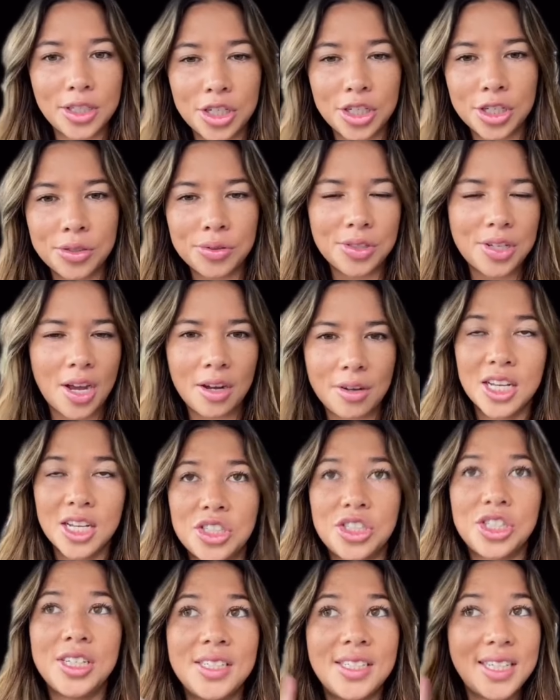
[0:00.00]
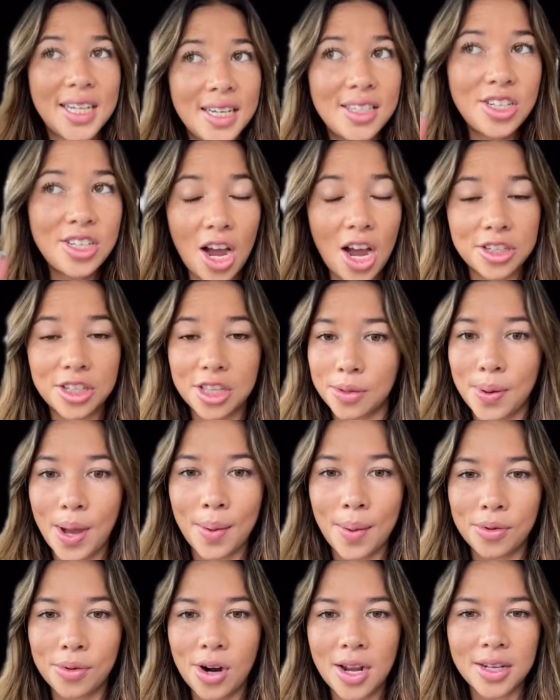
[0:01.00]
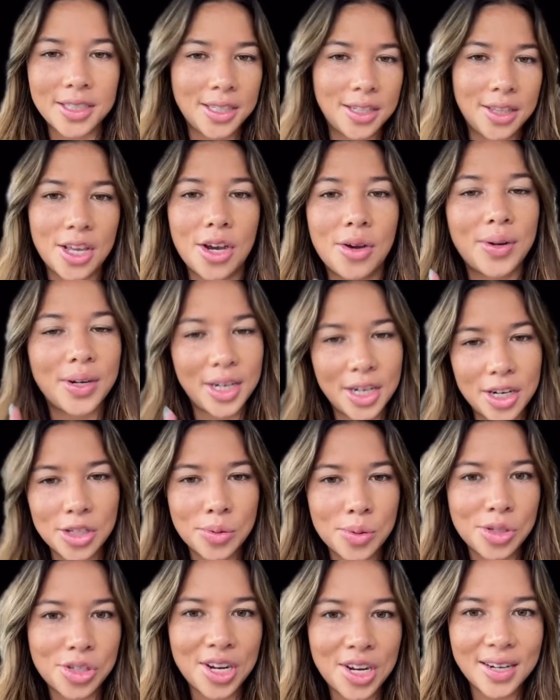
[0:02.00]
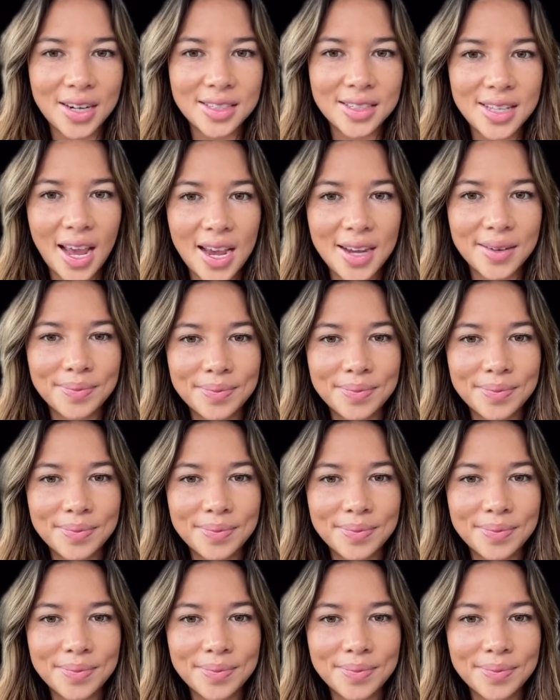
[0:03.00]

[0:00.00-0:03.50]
so she did talk to the paparazzi though, and here's what she had to say.